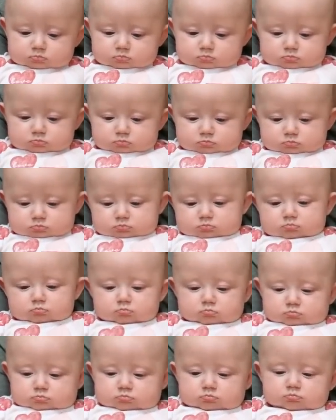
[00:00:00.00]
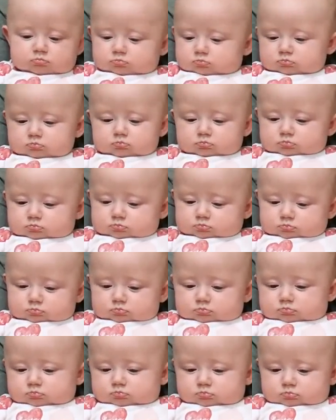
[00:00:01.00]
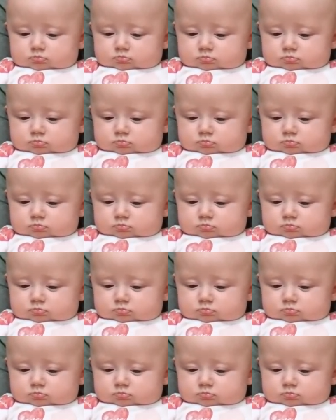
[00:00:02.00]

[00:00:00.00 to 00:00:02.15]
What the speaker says: (silent)